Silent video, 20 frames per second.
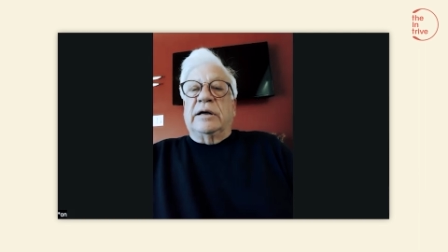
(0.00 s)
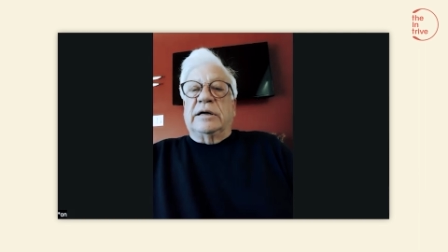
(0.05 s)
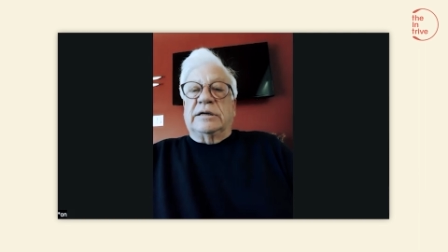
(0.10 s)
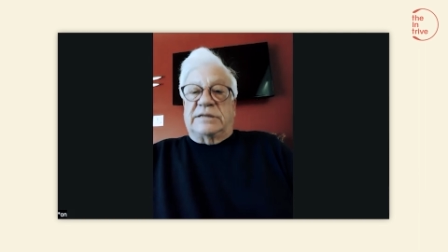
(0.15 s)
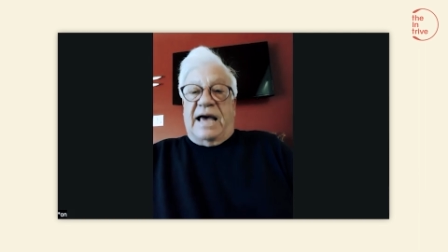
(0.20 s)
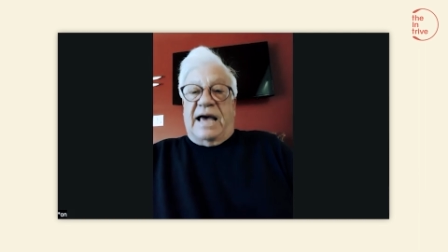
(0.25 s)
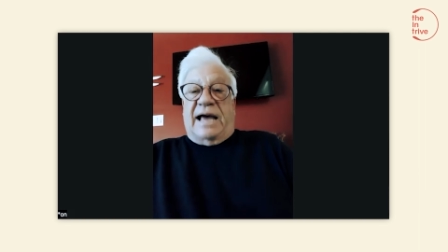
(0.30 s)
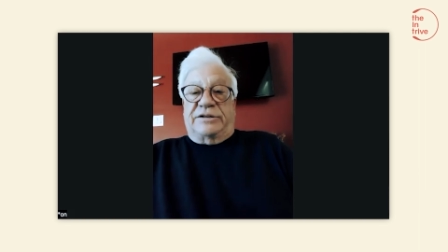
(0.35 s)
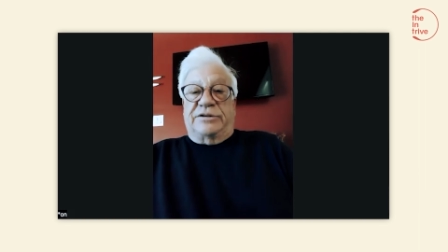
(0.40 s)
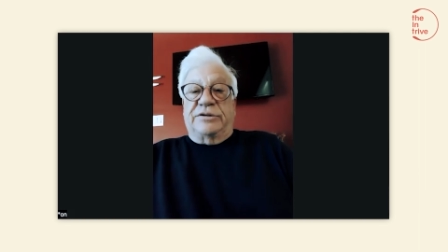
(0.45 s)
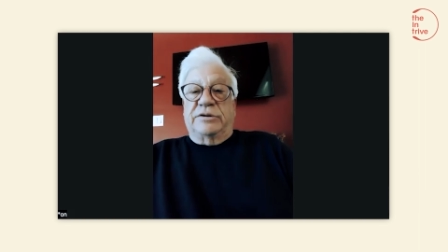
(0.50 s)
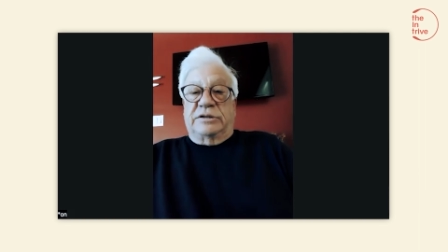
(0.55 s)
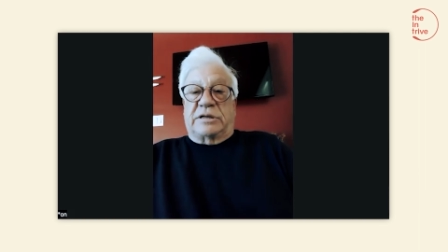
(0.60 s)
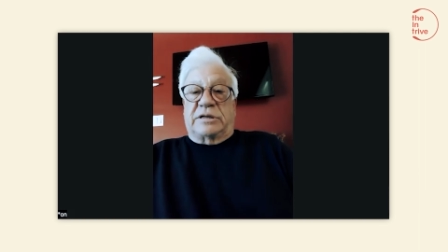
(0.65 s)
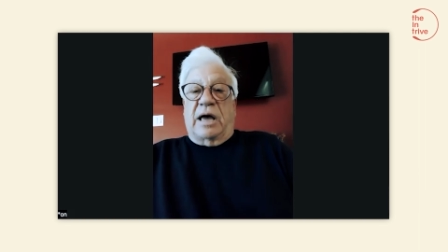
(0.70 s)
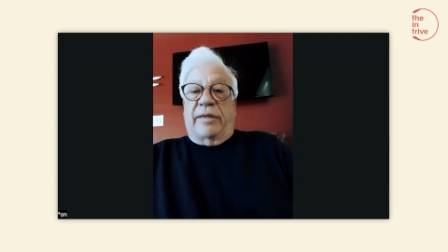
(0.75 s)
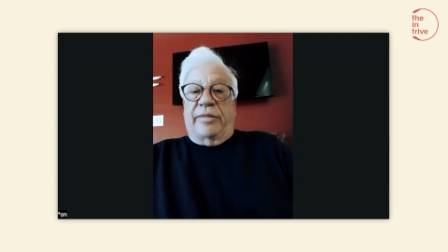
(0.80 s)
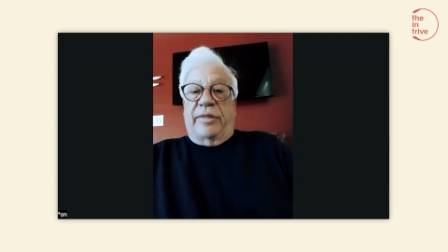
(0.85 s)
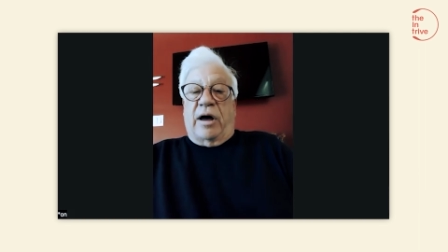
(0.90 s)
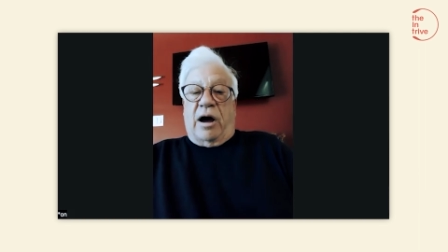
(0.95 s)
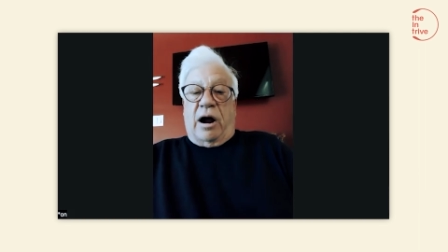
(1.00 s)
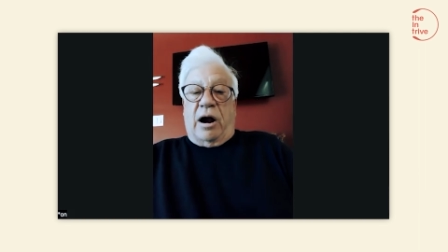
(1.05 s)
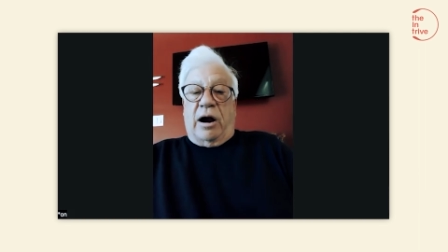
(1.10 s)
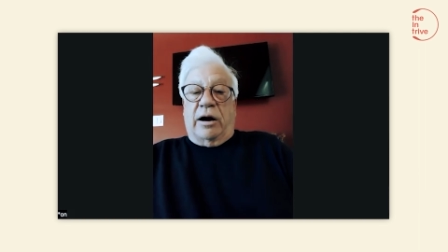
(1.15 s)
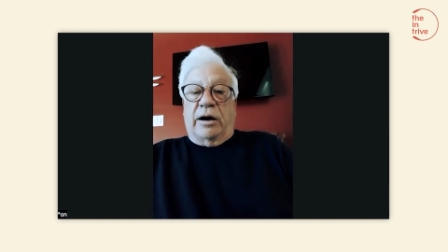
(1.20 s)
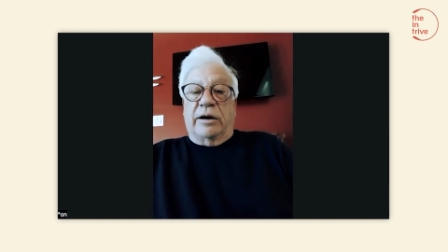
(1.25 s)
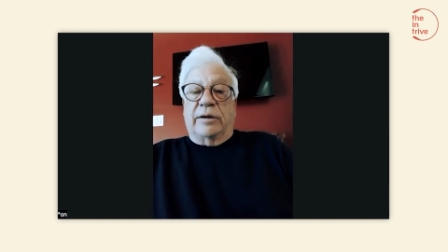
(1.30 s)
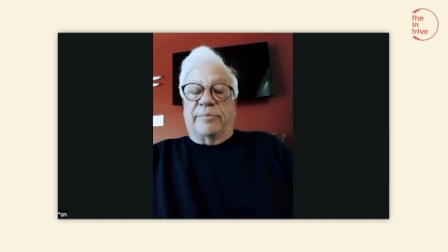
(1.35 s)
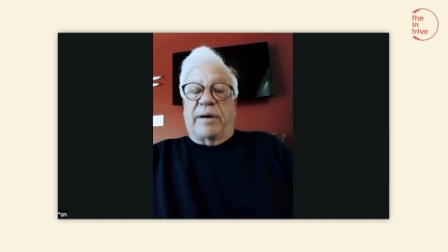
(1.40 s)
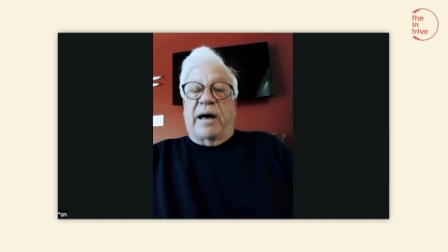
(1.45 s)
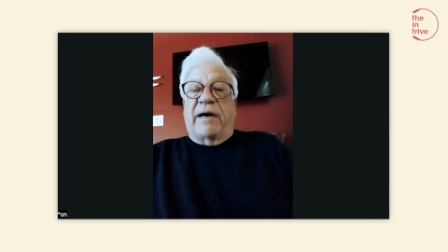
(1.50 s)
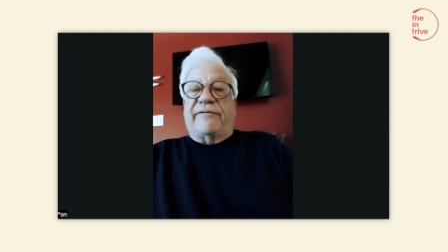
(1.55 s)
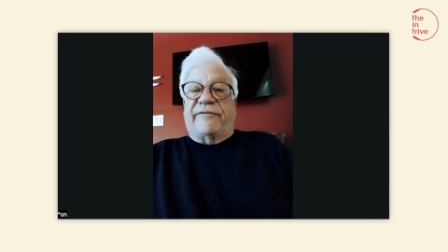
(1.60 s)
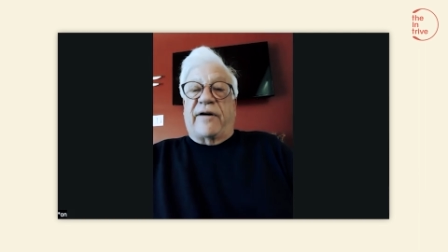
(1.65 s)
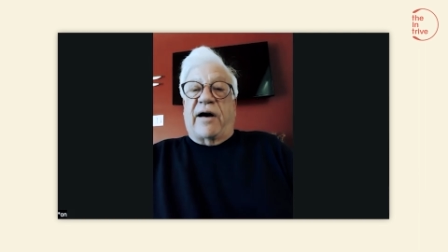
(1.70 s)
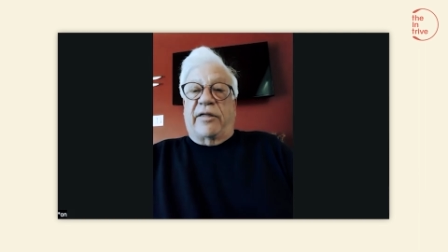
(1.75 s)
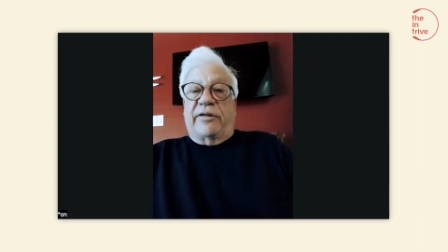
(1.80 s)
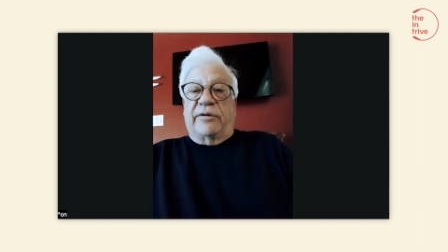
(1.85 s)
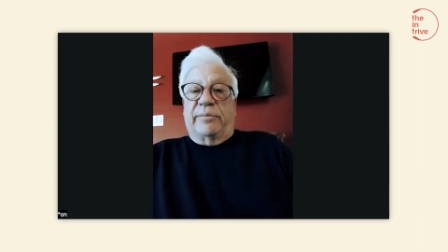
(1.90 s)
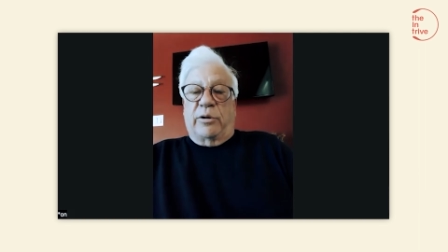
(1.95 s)
Tattoos on the Heart by
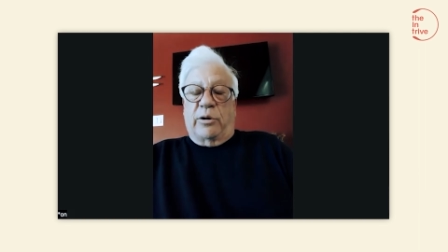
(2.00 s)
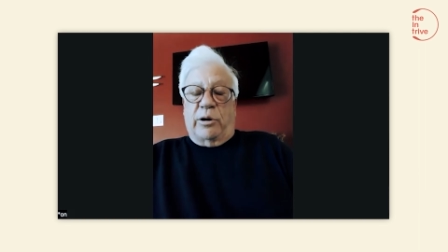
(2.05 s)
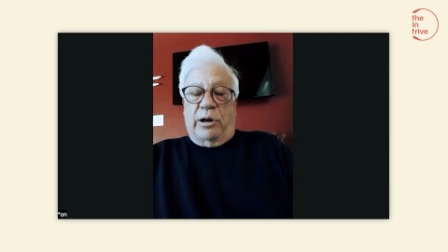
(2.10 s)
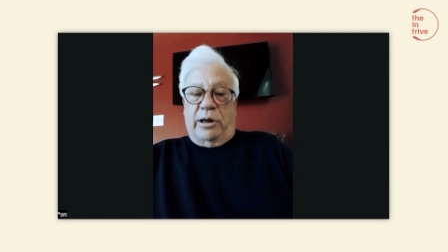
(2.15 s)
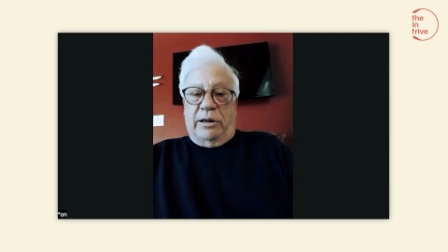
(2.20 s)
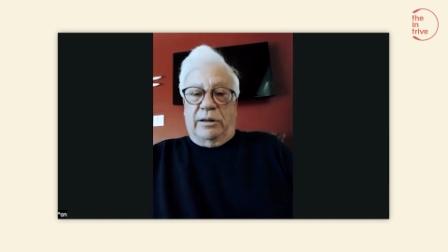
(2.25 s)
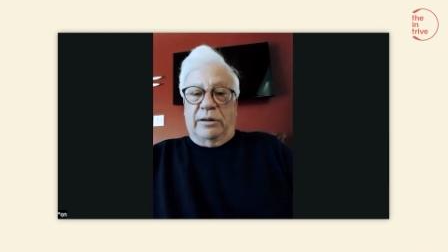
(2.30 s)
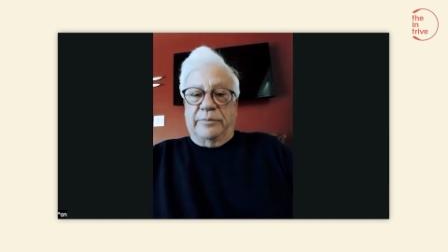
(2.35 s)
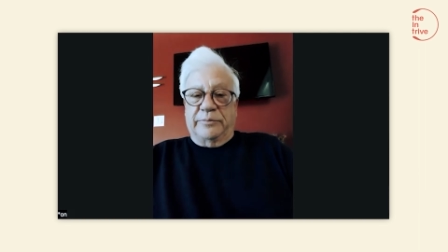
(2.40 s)
Father Boyle.